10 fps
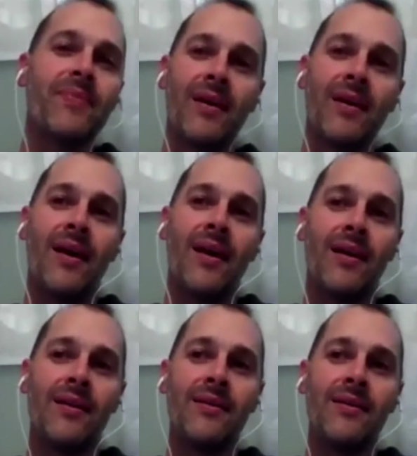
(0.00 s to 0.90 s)

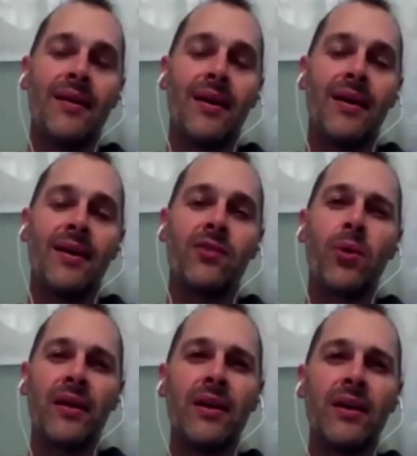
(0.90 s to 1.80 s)
And it's
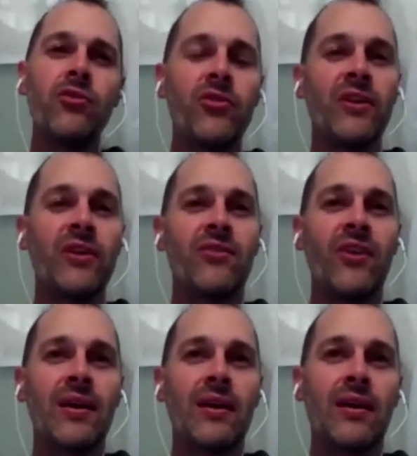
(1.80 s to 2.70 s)
quite interesting
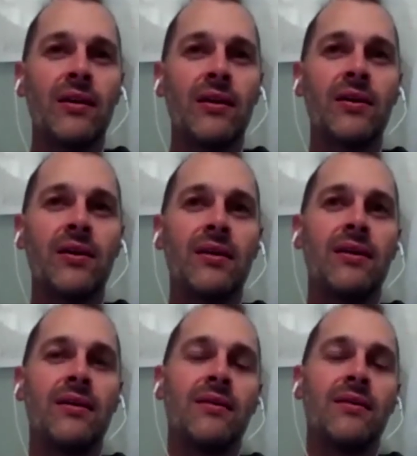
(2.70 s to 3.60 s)
taking a look
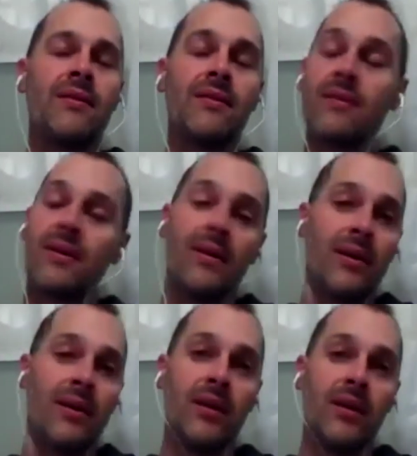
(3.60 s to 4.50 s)
in
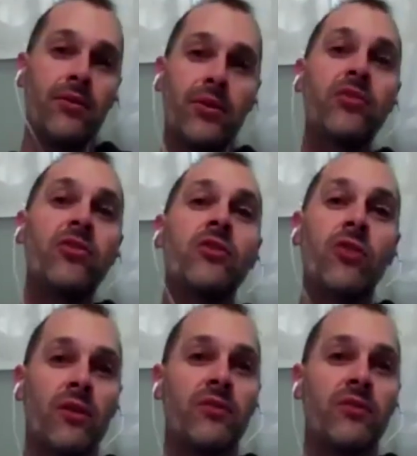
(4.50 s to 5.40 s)
research
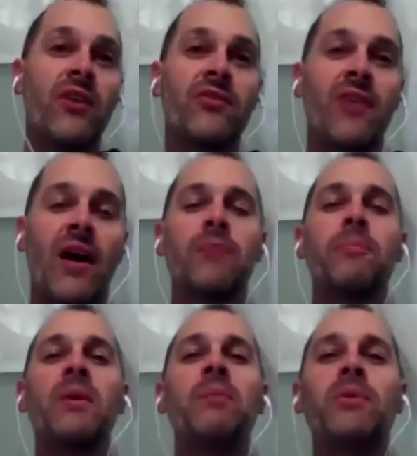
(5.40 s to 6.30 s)
context how
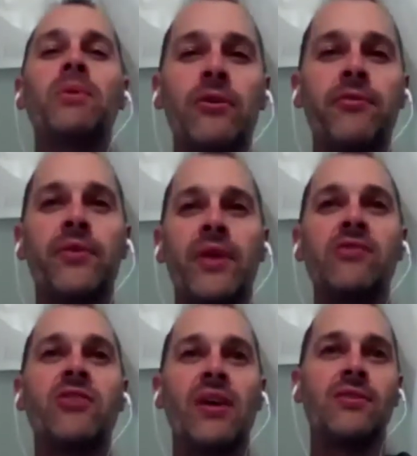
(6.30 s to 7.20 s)
people
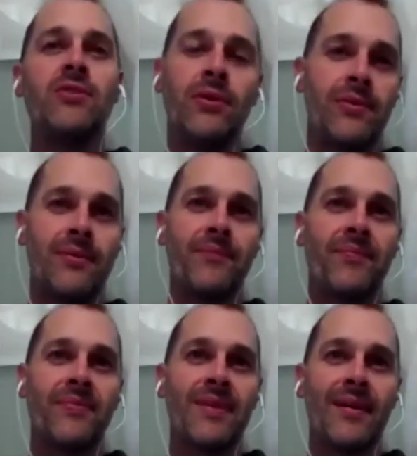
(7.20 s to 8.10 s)
differentiate youth,
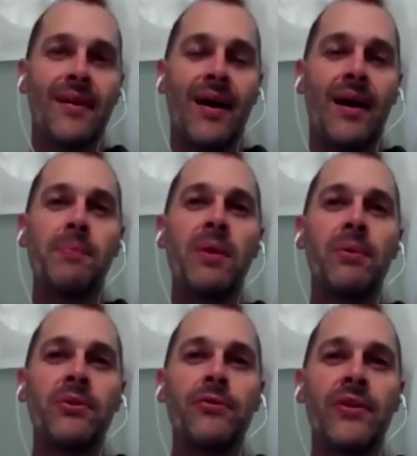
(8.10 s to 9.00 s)
how people
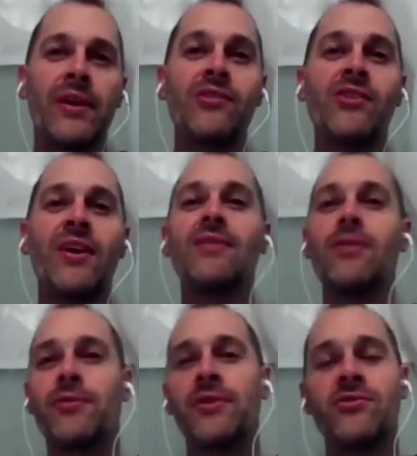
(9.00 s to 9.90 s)
differentiate
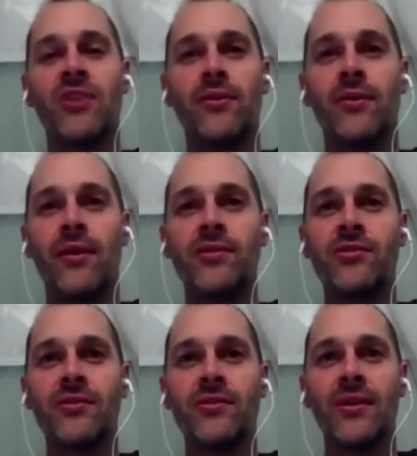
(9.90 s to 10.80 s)
different generations,